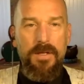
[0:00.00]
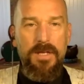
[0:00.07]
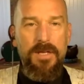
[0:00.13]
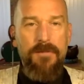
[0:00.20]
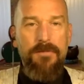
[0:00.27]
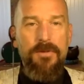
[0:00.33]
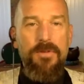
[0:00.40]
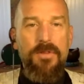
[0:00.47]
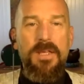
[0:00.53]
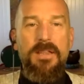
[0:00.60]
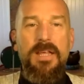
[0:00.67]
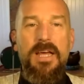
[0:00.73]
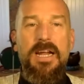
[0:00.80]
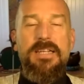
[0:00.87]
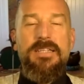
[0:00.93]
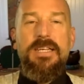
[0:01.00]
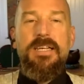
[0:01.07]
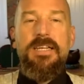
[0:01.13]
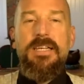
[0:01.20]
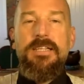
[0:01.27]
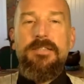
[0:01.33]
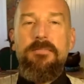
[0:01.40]
if you think that idea
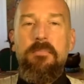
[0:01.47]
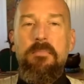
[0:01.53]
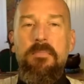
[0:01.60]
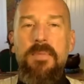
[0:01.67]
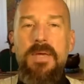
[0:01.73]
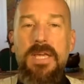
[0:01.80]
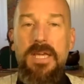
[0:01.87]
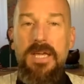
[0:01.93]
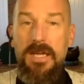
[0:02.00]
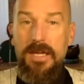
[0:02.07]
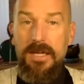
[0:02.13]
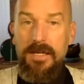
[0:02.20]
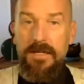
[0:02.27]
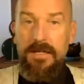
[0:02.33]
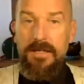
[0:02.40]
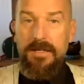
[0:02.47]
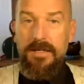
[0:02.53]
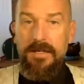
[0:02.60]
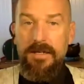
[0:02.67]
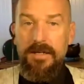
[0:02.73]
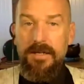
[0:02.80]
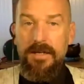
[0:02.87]
is me,
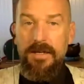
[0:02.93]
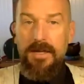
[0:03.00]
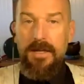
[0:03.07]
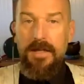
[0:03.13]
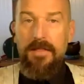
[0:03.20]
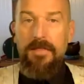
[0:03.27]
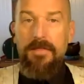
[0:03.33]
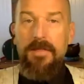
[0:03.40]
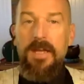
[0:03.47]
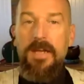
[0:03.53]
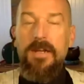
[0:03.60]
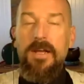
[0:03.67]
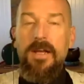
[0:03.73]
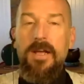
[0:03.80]
then